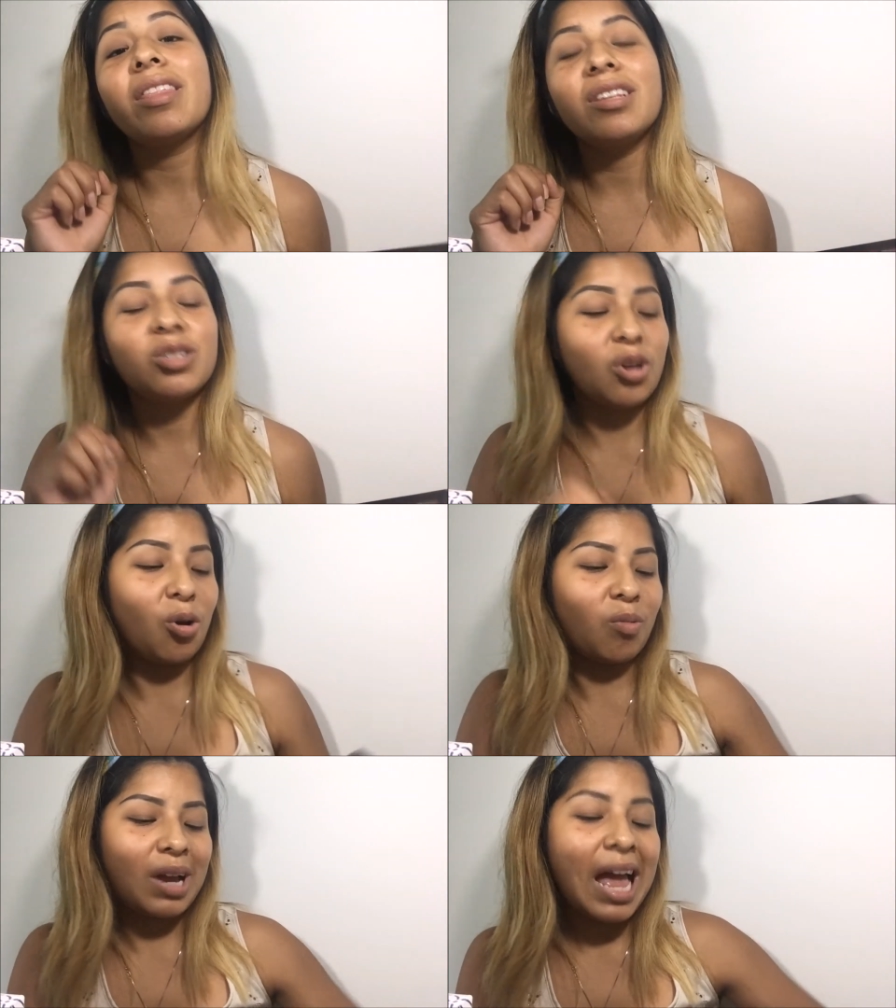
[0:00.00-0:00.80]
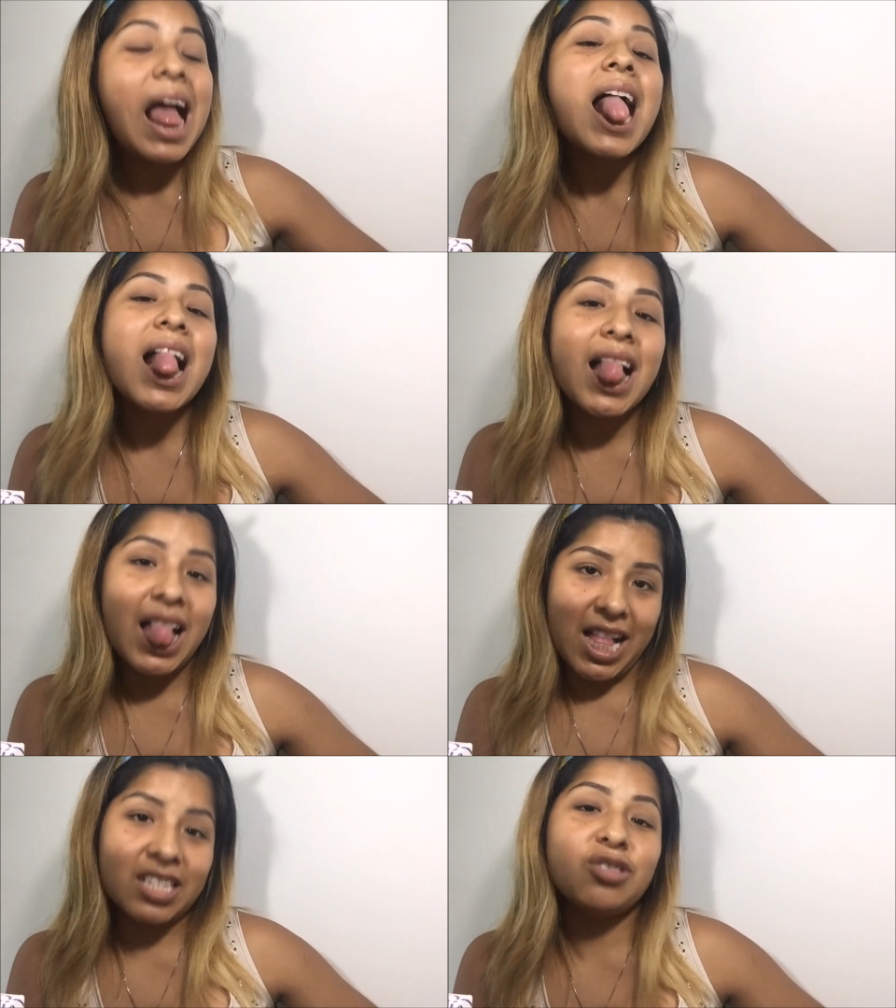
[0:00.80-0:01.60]
So
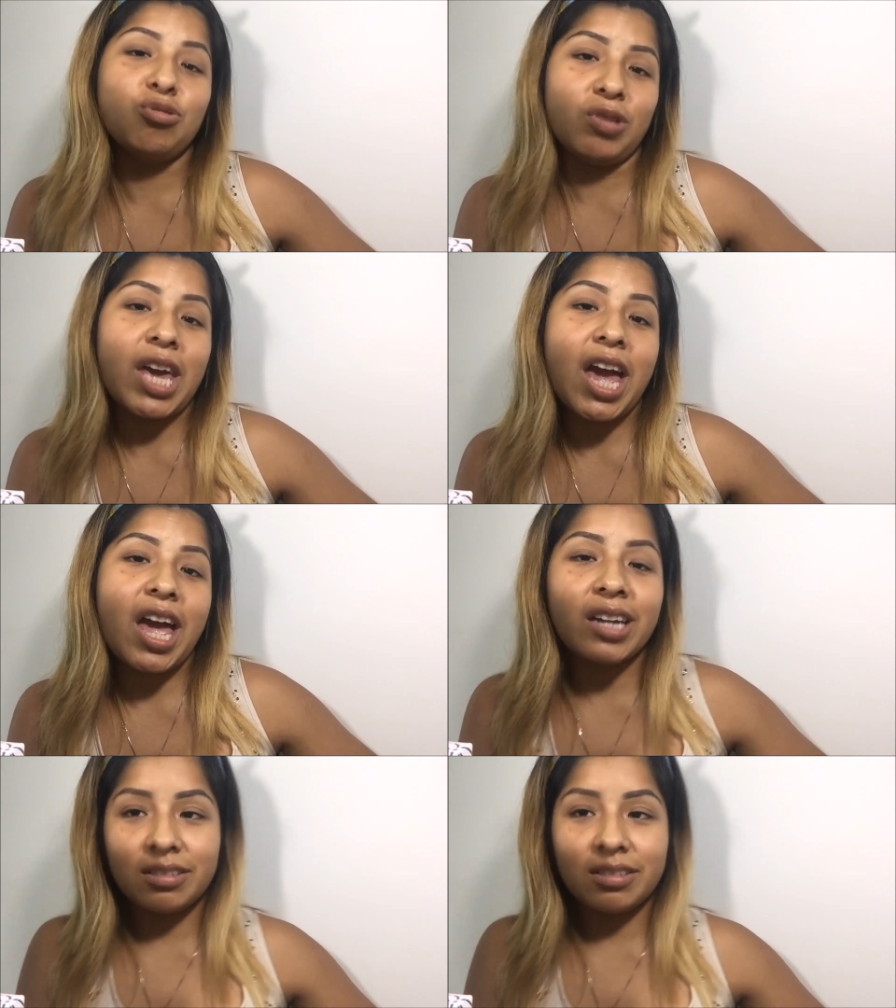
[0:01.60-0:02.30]
let's do that.